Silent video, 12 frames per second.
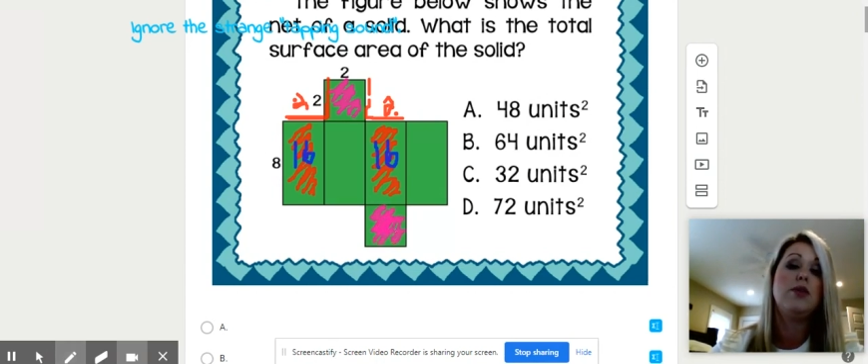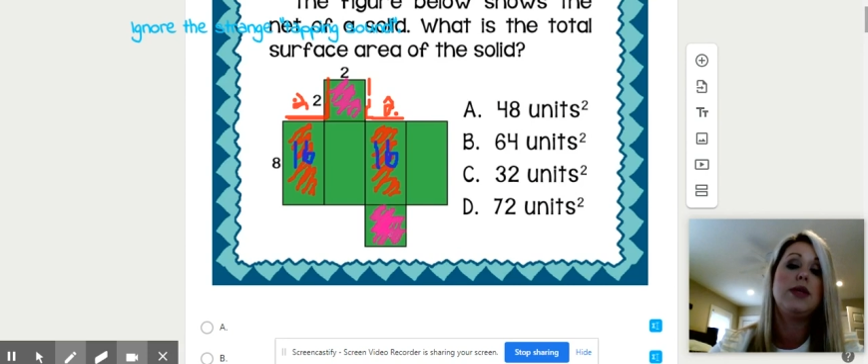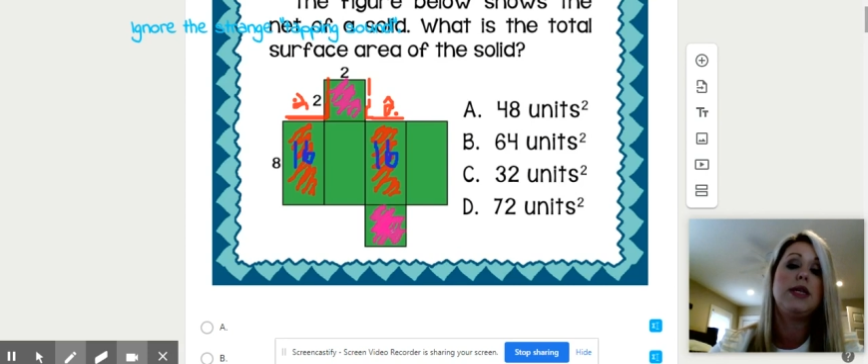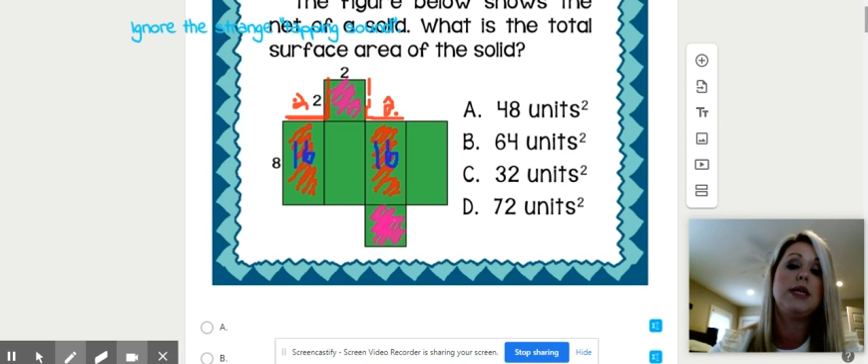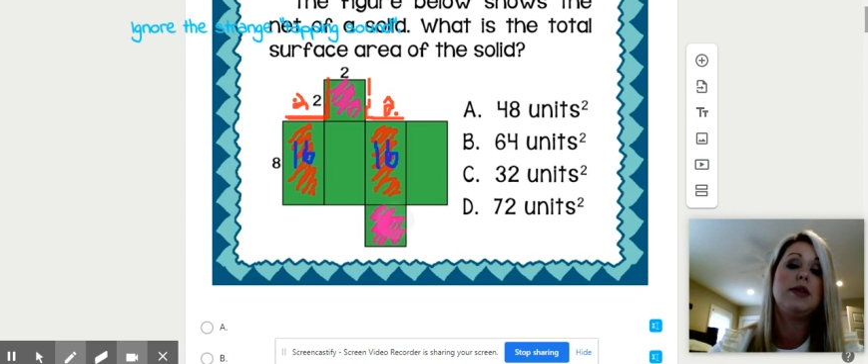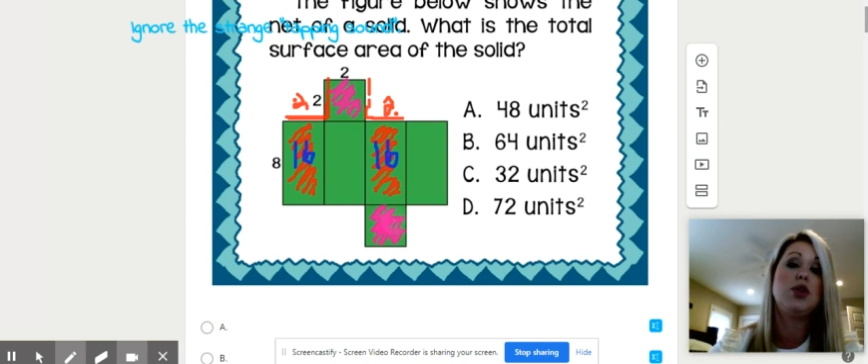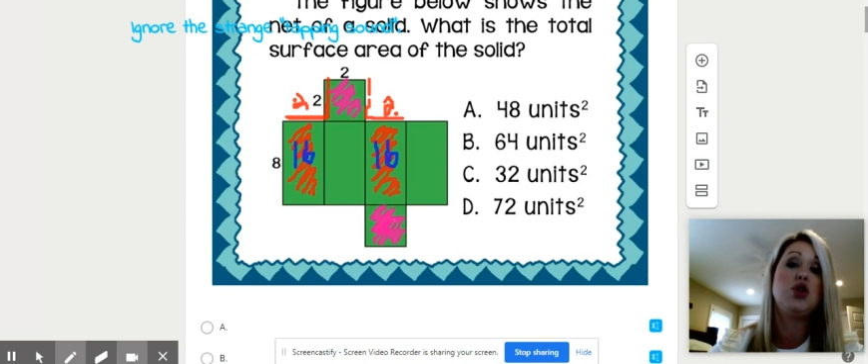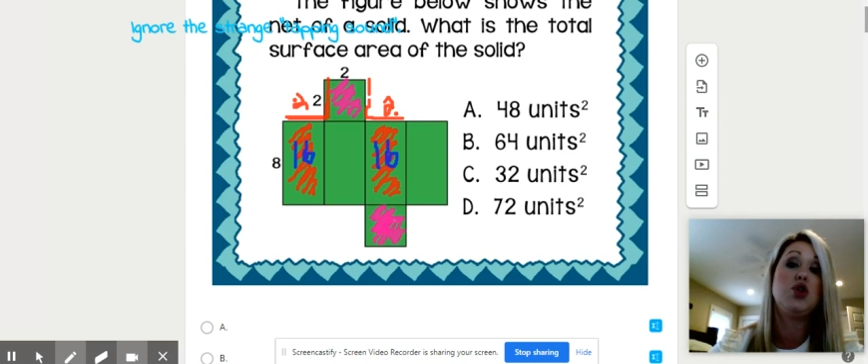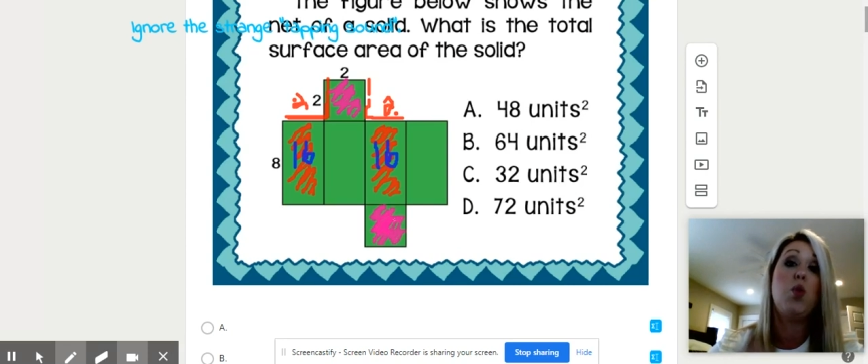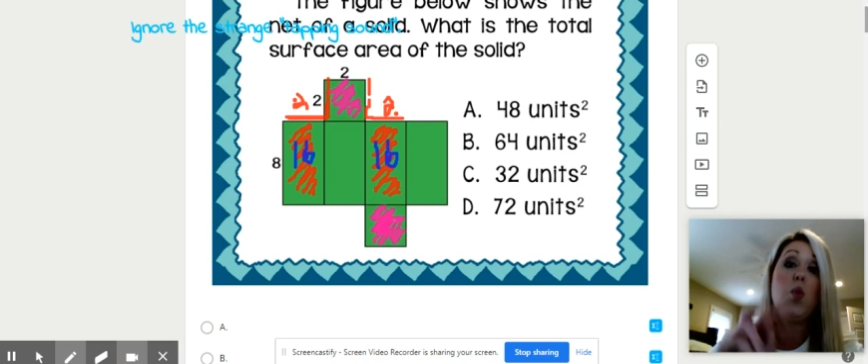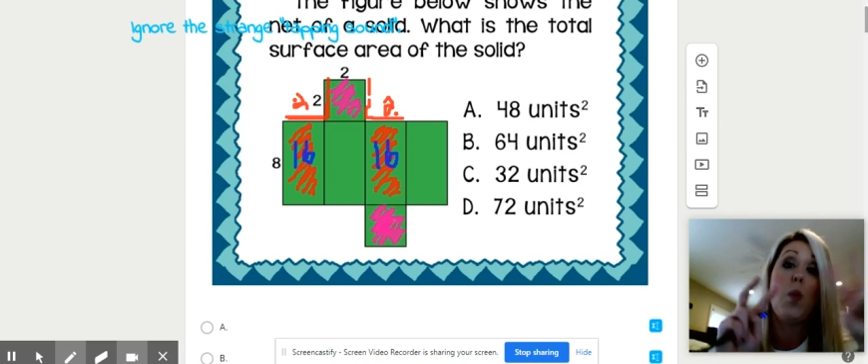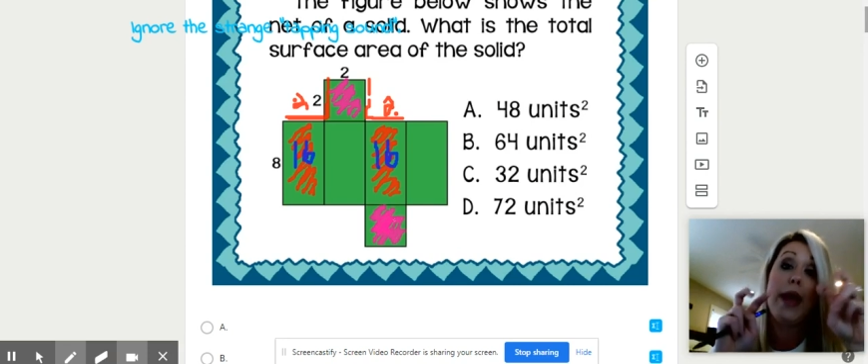is his
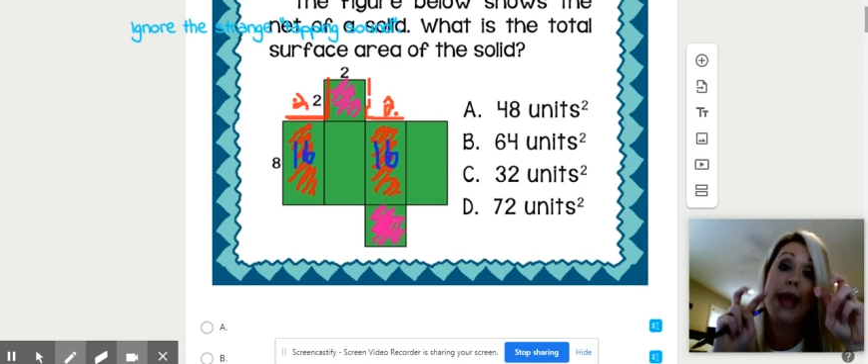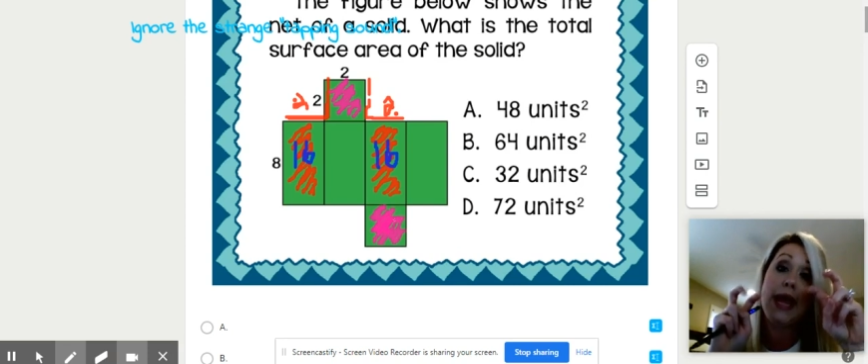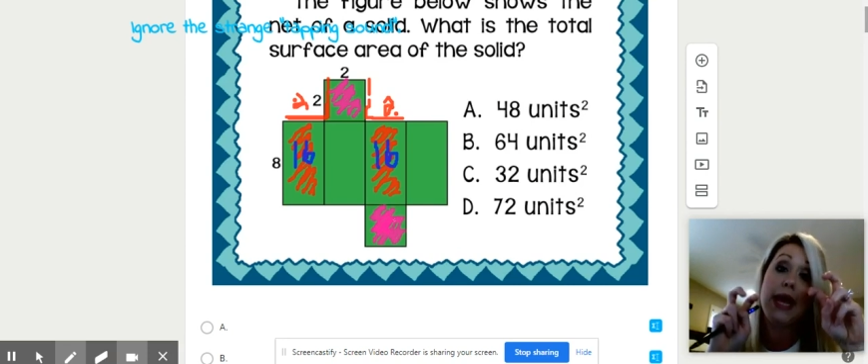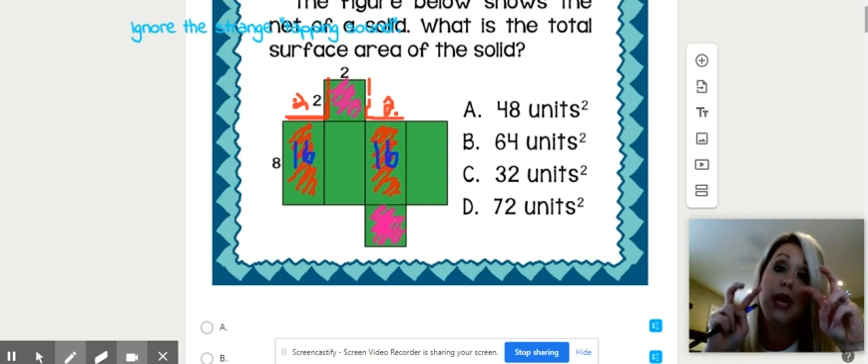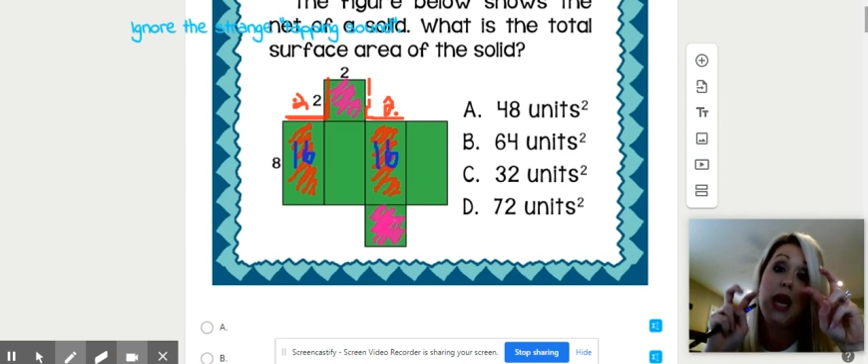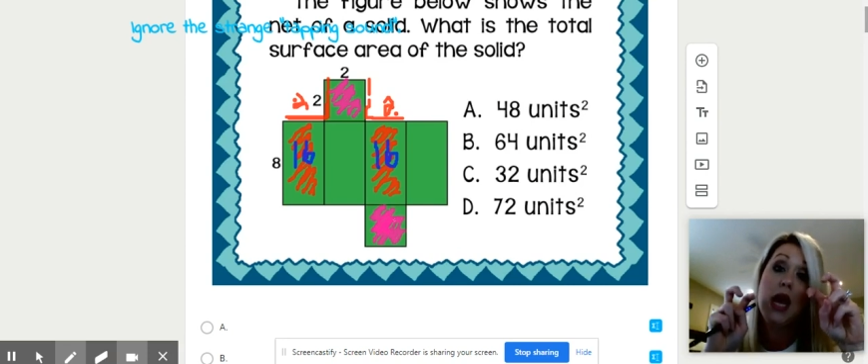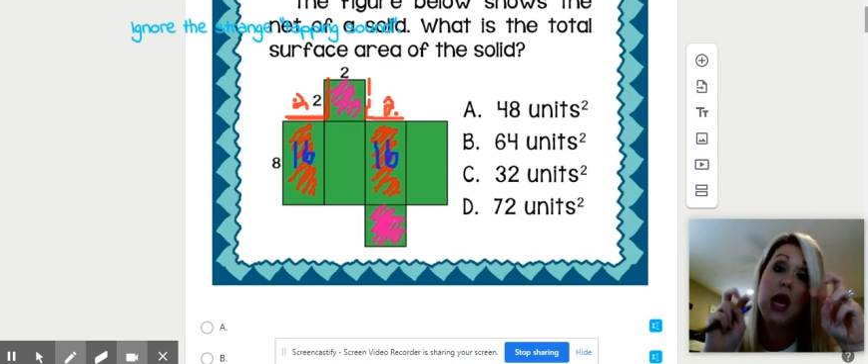twin